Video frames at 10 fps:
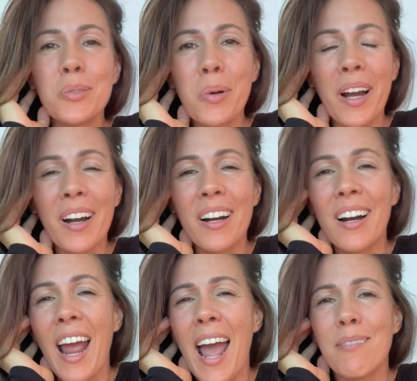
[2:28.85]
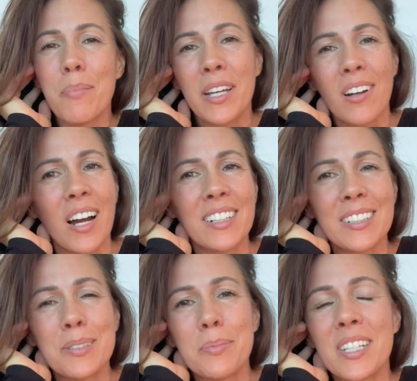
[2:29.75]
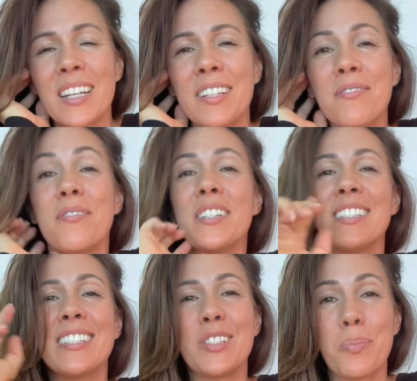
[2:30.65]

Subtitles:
wear, handmade items, and vintage